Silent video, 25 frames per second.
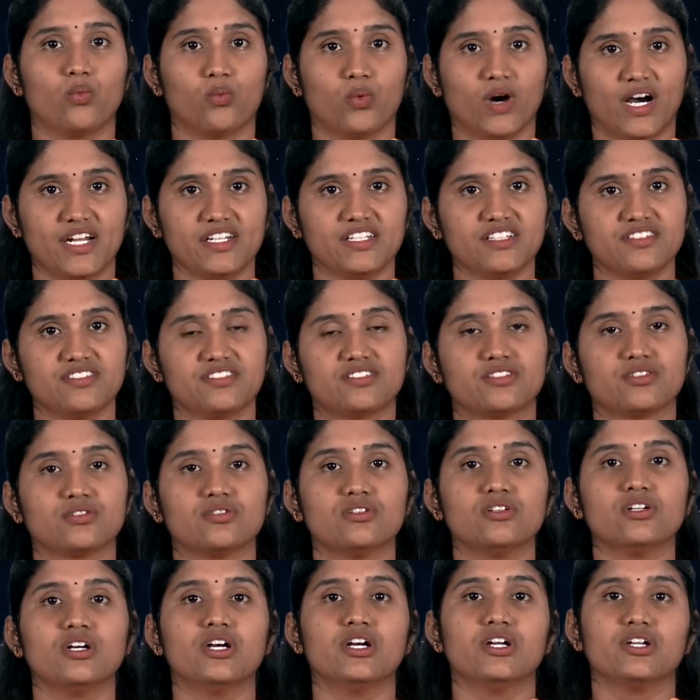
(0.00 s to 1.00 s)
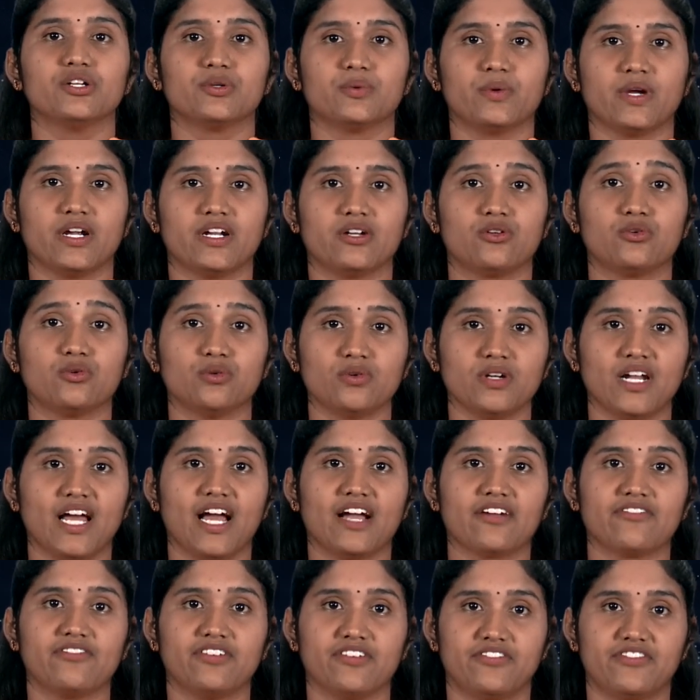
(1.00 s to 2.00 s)

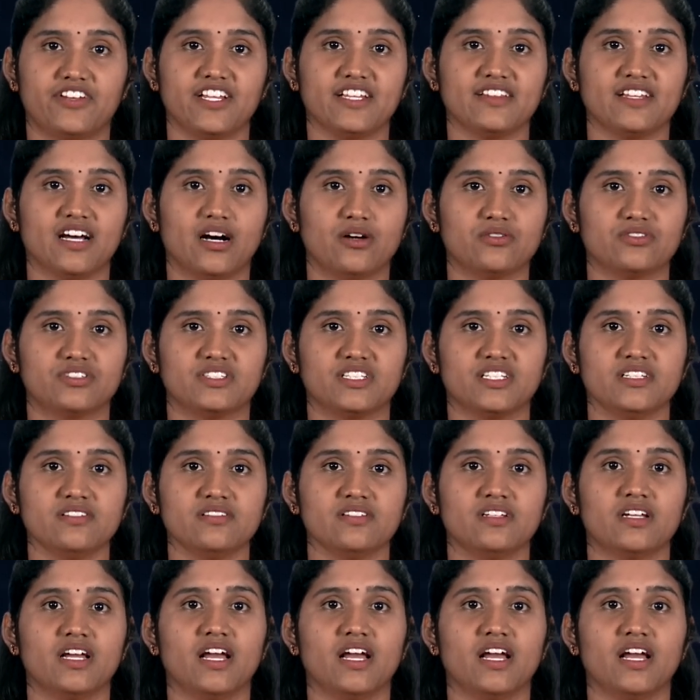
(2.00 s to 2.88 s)
1:250,000